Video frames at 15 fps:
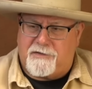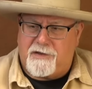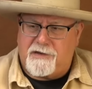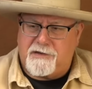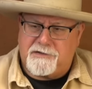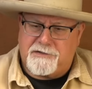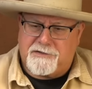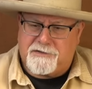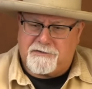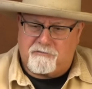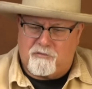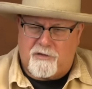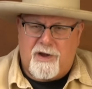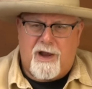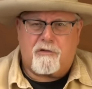these
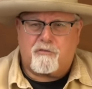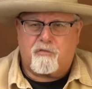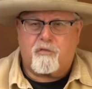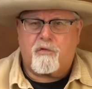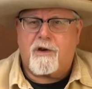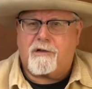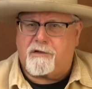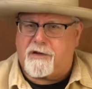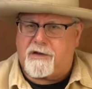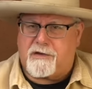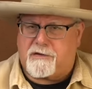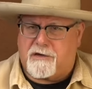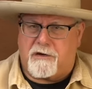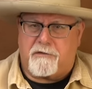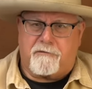were not
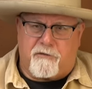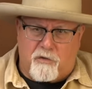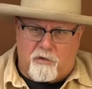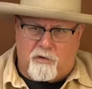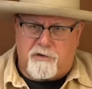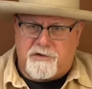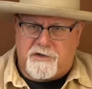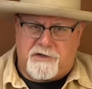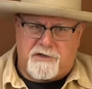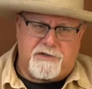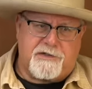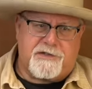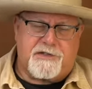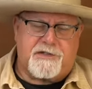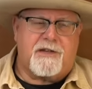really
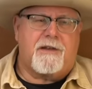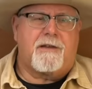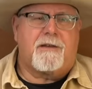conversions